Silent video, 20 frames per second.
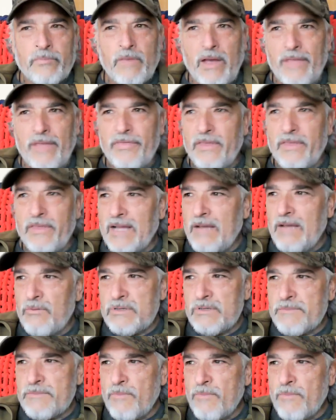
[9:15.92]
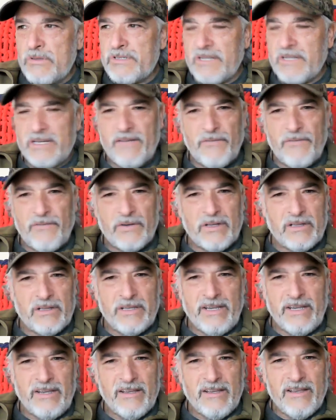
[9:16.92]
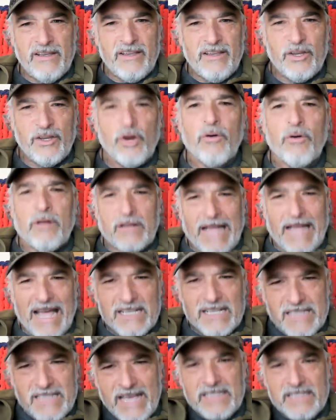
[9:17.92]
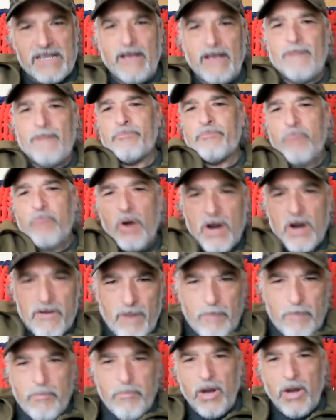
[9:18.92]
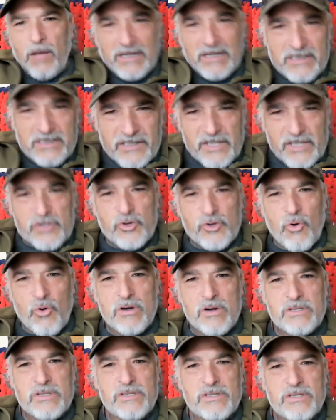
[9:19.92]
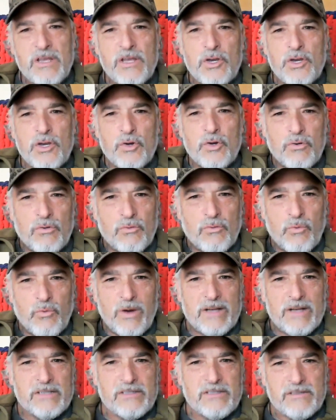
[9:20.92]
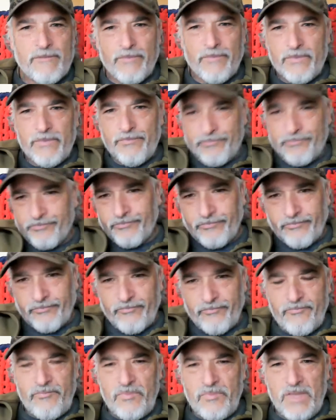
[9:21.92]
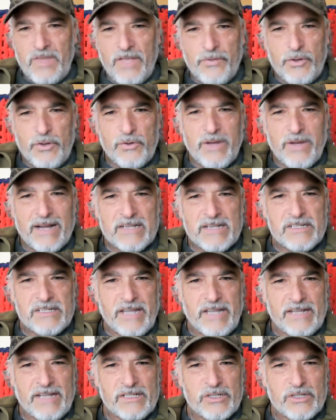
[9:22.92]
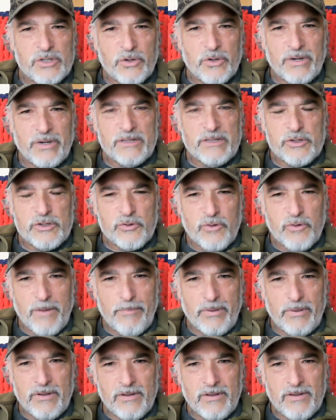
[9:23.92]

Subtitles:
I think I was most significantly, as a part of our public discourse, was in the United States during the Trump